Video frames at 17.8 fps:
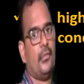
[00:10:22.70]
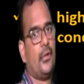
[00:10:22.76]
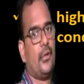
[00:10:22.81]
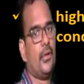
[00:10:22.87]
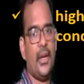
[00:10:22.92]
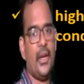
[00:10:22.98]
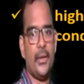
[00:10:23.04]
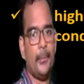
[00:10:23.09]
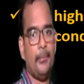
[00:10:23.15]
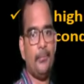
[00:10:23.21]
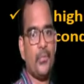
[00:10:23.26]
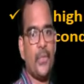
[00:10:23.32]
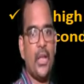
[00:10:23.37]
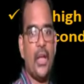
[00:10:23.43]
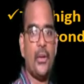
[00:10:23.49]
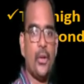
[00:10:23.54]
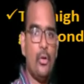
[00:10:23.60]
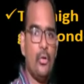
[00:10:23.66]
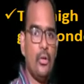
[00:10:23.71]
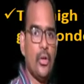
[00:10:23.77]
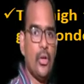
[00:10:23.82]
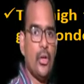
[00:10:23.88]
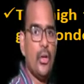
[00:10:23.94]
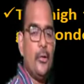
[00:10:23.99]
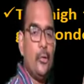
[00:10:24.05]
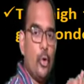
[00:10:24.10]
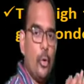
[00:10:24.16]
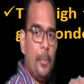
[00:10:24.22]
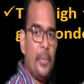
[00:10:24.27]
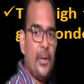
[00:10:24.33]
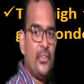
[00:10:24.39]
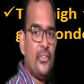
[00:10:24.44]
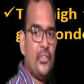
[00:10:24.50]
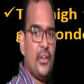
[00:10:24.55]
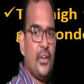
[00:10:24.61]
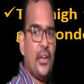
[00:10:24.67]
Right. Now, low
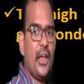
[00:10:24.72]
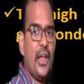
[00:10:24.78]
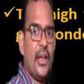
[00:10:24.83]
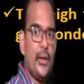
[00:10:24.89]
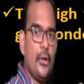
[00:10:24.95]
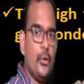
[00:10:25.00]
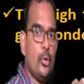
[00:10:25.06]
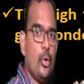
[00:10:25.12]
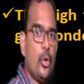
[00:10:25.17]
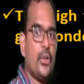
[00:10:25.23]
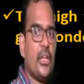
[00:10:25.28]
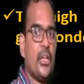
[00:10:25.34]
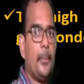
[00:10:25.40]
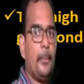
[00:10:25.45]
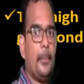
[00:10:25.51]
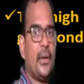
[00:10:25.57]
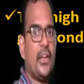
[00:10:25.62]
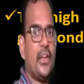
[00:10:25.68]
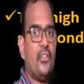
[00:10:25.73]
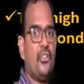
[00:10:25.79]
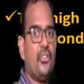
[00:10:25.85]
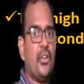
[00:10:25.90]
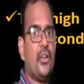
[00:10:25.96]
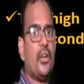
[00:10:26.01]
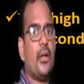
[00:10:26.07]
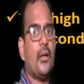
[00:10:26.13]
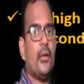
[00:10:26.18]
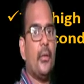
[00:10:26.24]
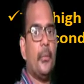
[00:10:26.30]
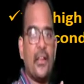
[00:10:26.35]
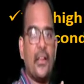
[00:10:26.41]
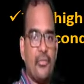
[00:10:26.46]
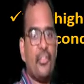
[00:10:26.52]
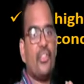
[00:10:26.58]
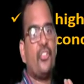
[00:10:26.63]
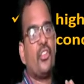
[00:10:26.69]
pressure and low temperature
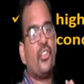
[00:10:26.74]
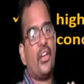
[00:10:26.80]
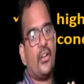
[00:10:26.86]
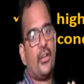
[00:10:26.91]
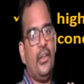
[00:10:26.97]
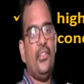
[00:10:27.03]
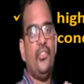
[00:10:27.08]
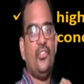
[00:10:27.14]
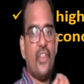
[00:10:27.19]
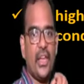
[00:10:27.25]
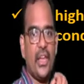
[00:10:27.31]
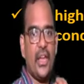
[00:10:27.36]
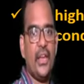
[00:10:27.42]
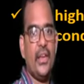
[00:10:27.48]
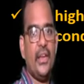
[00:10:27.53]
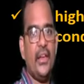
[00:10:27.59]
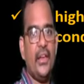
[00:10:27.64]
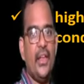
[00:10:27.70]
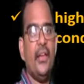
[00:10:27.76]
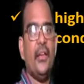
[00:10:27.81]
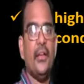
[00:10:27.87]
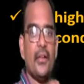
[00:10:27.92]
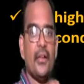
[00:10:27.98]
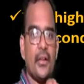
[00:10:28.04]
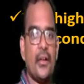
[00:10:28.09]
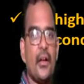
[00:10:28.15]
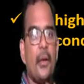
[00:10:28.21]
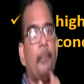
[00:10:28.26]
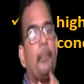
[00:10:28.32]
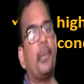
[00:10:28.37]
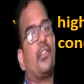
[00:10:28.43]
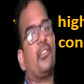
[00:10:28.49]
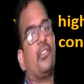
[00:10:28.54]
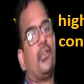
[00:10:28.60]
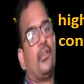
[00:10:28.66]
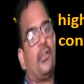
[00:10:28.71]
refrigerant is taken in a
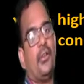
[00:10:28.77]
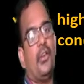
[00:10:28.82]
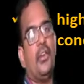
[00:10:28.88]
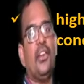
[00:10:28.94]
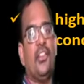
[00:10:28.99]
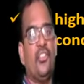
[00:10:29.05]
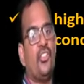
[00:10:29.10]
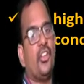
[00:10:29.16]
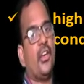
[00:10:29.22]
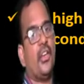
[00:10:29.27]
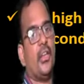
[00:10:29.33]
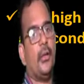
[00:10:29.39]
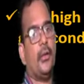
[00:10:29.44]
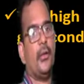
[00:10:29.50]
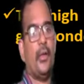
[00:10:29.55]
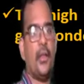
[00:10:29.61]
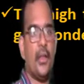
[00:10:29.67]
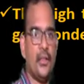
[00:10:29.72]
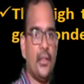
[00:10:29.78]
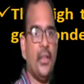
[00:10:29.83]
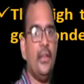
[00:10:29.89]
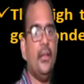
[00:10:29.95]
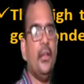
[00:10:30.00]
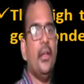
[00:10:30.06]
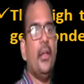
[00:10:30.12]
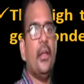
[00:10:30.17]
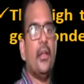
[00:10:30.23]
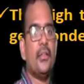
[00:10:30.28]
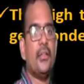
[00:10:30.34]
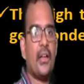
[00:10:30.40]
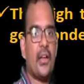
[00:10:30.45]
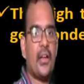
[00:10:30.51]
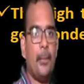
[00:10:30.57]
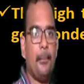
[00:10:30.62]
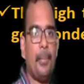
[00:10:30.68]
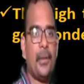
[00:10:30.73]
compressor initially. And then
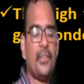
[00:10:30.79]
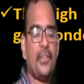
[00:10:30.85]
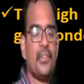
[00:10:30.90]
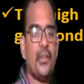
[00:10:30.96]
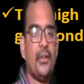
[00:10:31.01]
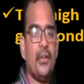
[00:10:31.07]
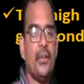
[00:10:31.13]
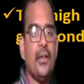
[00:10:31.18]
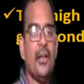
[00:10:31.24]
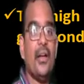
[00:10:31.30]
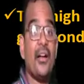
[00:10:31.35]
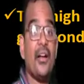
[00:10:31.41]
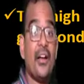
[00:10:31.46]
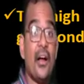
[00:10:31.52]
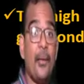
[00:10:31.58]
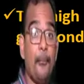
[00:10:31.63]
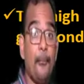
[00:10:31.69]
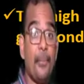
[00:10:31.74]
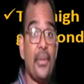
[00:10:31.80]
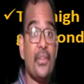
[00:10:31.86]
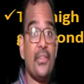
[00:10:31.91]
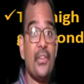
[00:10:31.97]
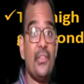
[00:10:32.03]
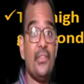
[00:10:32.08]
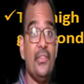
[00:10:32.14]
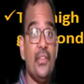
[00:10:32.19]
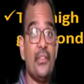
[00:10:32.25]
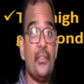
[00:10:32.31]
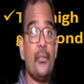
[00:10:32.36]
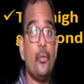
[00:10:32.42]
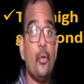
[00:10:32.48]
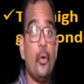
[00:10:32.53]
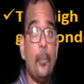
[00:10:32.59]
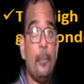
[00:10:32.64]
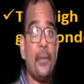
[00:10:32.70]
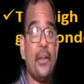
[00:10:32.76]
the compressor compresses this
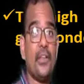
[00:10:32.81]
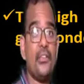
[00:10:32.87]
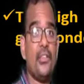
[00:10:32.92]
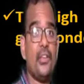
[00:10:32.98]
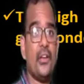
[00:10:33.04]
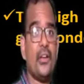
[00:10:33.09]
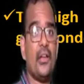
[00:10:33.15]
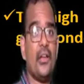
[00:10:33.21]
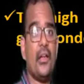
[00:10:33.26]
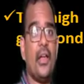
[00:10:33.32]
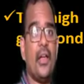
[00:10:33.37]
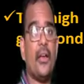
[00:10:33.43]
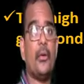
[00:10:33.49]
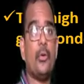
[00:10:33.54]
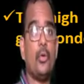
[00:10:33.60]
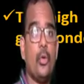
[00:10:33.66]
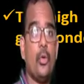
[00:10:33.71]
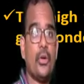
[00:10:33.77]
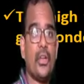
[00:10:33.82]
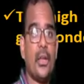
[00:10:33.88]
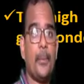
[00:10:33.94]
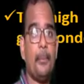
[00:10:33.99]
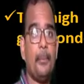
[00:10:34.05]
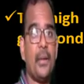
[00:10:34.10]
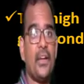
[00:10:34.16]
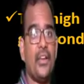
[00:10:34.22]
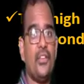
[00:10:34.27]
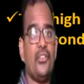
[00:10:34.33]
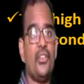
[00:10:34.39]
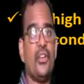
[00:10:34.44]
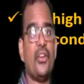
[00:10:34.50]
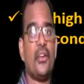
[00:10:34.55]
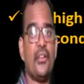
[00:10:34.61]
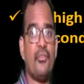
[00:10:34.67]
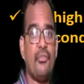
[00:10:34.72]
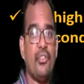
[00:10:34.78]
low pressure and low temperature
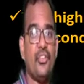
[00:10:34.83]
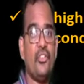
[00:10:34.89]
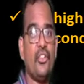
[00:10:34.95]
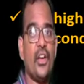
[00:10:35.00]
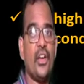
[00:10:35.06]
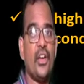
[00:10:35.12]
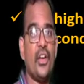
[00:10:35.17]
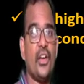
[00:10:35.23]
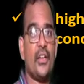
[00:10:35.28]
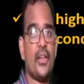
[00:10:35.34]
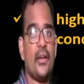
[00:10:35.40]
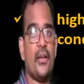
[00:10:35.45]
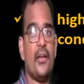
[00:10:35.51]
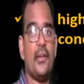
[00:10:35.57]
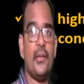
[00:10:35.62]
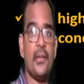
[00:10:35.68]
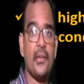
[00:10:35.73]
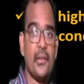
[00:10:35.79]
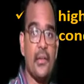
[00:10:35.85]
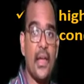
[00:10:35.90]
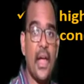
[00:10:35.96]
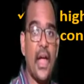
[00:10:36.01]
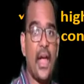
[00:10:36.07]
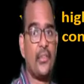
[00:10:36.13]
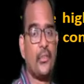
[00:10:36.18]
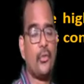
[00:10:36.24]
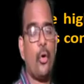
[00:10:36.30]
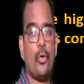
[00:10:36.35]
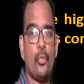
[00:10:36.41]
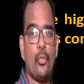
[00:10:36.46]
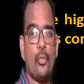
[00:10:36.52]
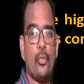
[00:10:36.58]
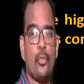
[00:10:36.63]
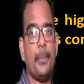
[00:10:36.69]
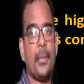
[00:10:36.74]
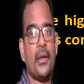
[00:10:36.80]
refrigerant gas
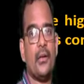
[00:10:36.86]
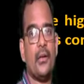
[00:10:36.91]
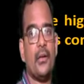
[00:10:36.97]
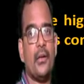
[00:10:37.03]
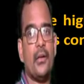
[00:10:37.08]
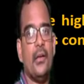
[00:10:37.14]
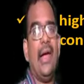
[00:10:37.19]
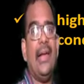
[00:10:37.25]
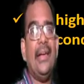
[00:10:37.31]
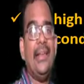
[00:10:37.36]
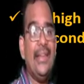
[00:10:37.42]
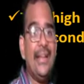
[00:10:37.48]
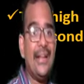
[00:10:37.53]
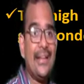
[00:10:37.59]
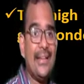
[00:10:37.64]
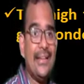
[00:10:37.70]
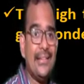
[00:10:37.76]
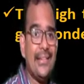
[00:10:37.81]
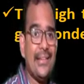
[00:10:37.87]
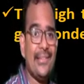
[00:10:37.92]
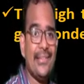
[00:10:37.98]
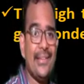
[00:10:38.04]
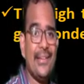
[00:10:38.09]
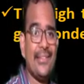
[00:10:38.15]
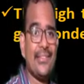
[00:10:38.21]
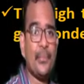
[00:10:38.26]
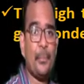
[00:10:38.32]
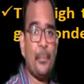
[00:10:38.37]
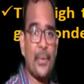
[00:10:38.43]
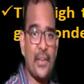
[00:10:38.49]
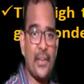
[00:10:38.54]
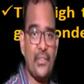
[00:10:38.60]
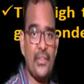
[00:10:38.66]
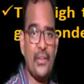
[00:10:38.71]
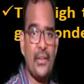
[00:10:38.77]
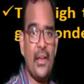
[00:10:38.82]
or vapor and increases its
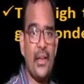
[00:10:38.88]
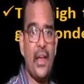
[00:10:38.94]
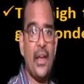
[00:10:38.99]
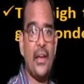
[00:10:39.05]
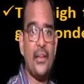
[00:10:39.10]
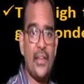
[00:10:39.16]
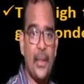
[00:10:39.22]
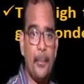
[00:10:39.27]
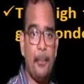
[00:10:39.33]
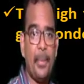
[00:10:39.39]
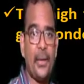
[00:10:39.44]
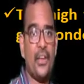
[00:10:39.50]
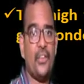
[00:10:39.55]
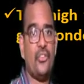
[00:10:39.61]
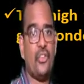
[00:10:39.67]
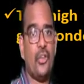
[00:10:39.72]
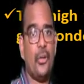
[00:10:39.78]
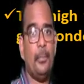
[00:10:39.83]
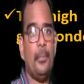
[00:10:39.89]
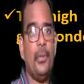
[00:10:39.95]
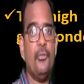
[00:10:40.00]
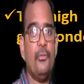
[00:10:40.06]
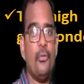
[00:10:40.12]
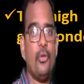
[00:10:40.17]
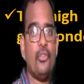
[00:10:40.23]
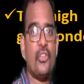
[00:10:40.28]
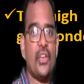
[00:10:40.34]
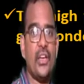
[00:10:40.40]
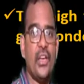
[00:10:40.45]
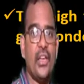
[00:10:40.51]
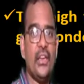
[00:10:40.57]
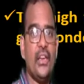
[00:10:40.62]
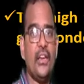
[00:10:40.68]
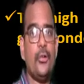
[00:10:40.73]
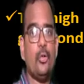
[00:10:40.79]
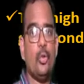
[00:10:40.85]
pressure and temperature before
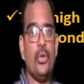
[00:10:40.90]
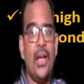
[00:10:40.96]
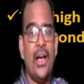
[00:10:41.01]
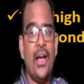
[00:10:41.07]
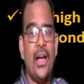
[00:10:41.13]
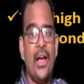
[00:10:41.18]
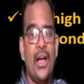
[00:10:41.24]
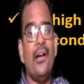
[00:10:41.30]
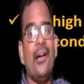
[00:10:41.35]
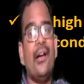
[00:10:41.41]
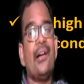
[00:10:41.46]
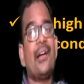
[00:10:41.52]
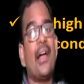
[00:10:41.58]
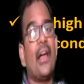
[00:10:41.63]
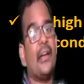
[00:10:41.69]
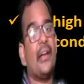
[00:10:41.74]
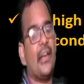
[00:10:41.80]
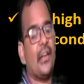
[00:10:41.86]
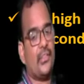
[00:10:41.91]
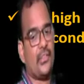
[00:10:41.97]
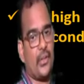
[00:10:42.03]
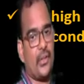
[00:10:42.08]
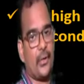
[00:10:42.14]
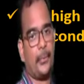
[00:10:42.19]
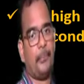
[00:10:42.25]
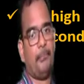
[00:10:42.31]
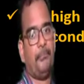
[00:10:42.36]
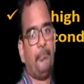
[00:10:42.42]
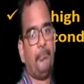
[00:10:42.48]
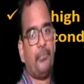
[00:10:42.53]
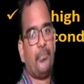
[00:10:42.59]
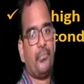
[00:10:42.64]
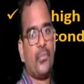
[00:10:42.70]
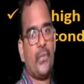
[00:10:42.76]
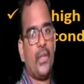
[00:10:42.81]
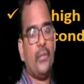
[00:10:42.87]
sending it to the condenser.
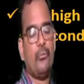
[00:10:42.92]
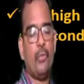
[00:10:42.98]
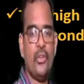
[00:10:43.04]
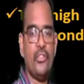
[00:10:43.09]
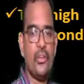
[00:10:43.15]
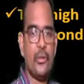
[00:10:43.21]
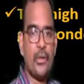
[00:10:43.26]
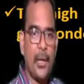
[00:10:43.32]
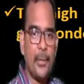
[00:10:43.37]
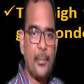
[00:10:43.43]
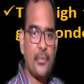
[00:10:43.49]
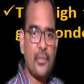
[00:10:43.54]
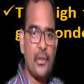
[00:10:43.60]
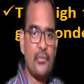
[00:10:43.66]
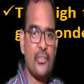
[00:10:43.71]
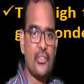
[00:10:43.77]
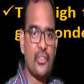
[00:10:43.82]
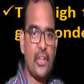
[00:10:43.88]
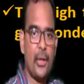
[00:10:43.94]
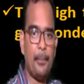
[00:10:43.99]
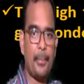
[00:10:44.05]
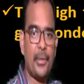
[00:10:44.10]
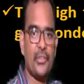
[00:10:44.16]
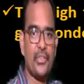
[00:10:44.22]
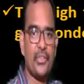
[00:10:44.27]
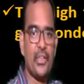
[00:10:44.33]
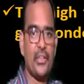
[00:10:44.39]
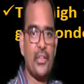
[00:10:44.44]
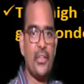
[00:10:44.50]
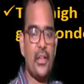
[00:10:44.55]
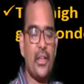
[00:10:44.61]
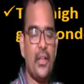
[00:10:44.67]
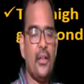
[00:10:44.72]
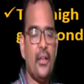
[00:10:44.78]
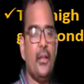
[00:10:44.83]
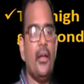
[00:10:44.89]
And what is the purpose of this compressor in
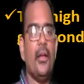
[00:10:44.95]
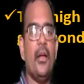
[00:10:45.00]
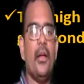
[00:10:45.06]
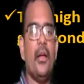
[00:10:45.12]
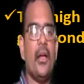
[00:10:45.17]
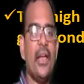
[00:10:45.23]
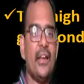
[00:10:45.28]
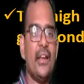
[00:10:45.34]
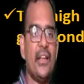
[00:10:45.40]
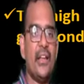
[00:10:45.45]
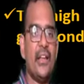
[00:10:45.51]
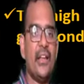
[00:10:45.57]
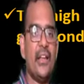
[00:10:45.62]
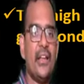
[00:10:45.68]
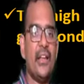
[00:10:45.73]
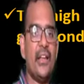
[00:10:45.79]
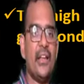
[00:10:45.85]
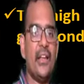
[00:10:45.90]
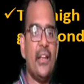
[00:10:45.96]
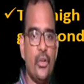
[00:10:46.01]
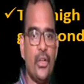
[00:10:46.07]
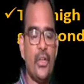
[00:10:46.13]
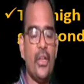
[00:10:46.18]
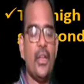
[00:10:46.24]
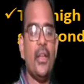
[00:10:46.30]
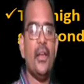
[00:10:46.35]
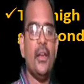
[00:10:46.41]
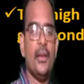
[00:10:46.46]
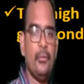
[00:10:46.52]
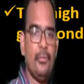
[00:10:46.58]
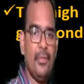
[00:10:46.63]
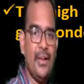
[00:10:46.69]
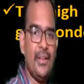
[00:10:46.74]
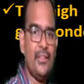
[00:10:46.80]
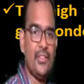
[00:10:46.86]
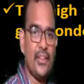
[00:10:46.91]
the air conditioning unit? It
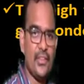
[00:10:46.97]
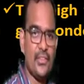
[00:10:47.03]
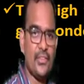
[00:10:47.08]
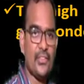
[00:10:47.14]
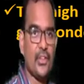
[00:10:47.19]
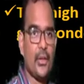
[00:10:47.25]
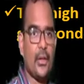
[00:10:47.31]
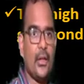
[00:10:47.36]
will just